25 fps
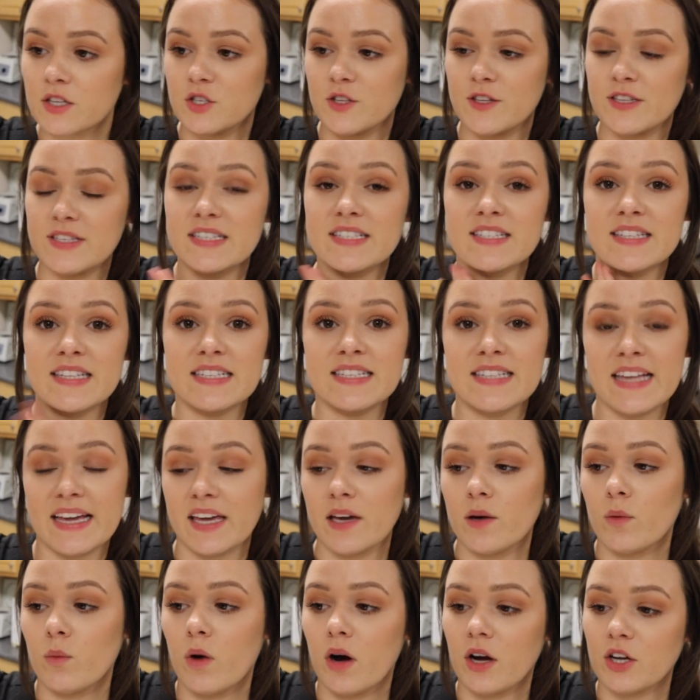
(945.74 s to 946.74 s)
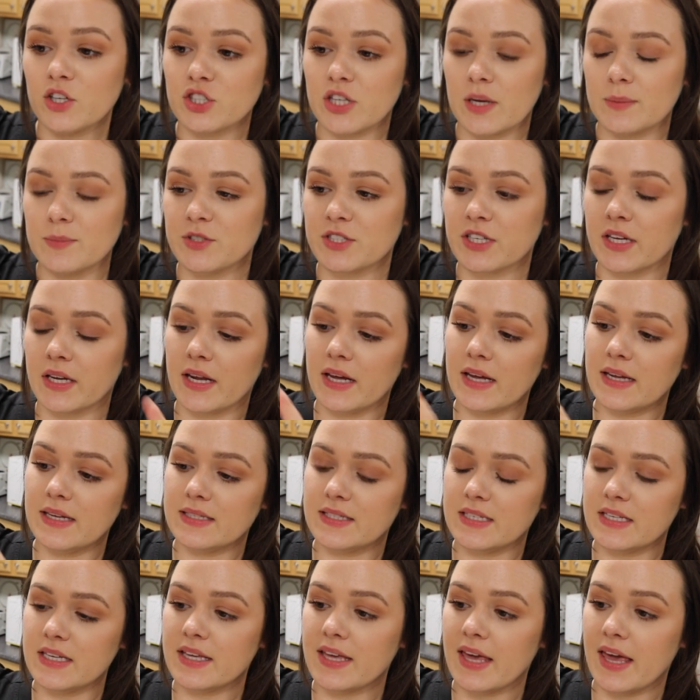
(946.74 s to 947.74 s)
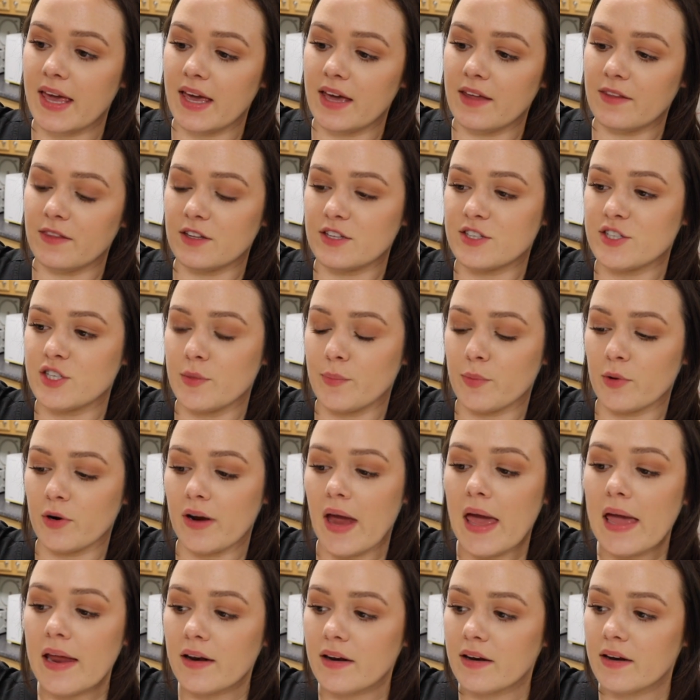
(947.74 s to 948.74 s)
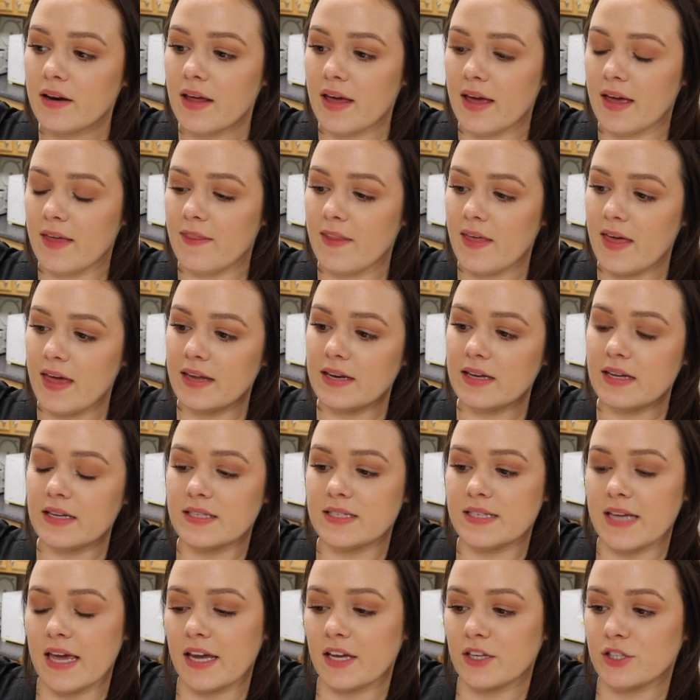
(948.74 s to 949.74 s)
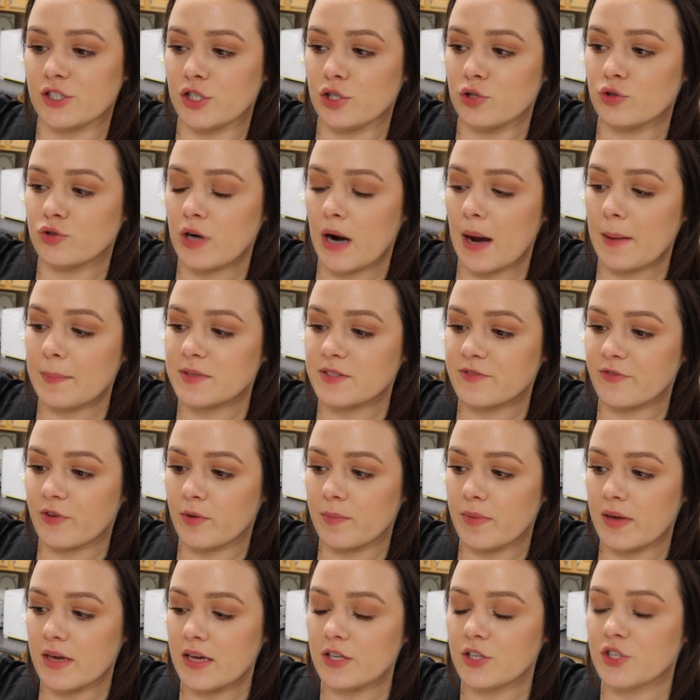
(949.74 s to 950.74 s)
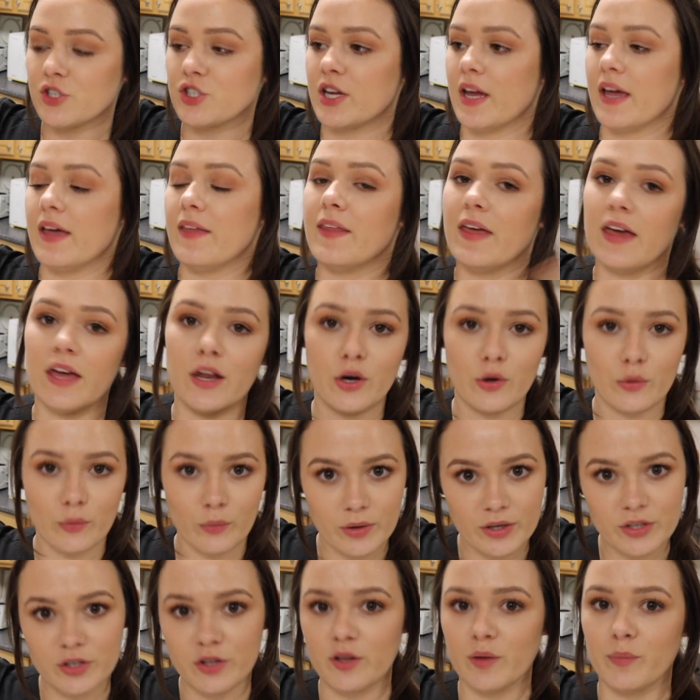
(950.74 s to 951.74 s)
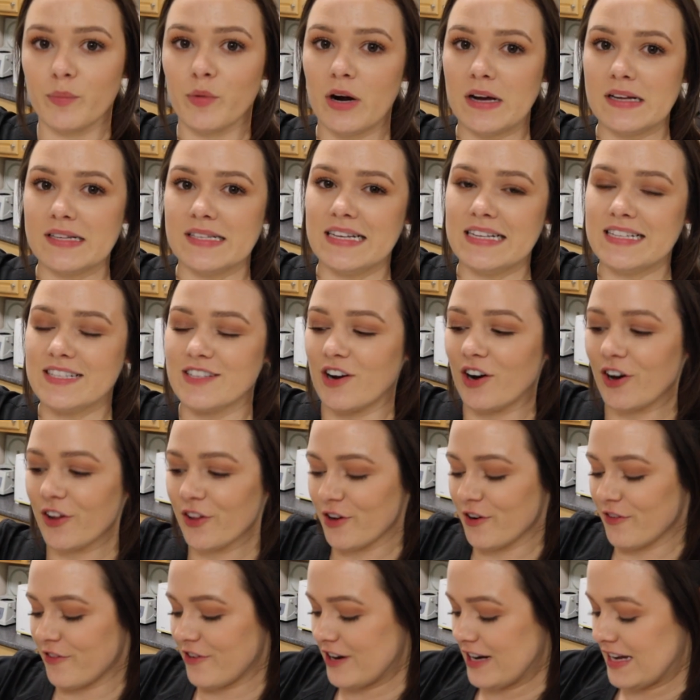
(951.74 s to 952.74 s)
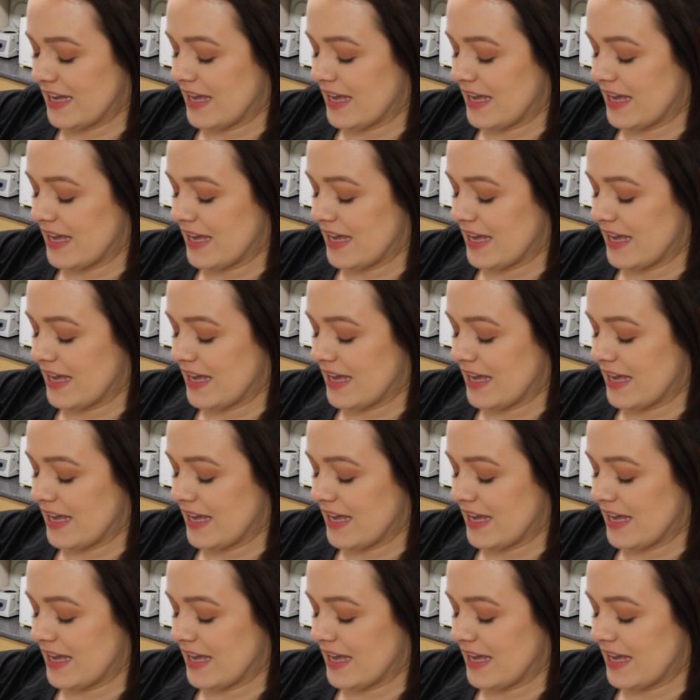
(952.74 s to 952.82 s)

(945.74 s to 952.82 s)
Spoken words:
So this is the second wash. I'm just gonna decant the supernatant and then take 2 drops from each and then redo the process all over